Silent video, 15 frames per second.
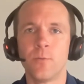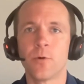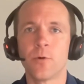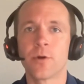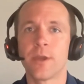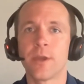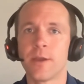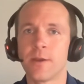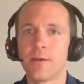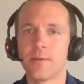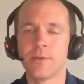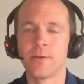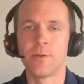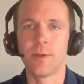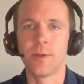
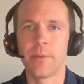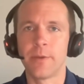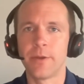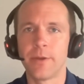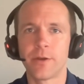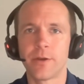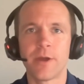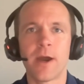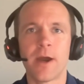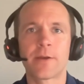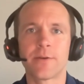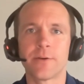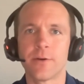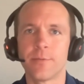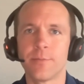working, you know, maybe you're a
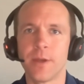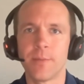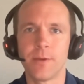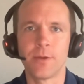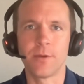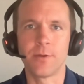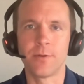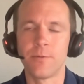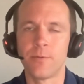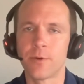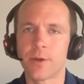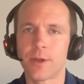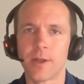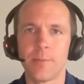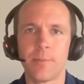doctor or maybe you
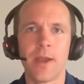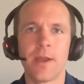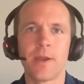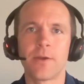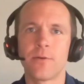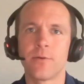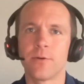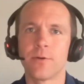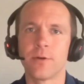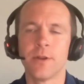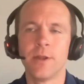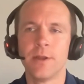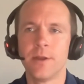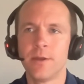work at a bank or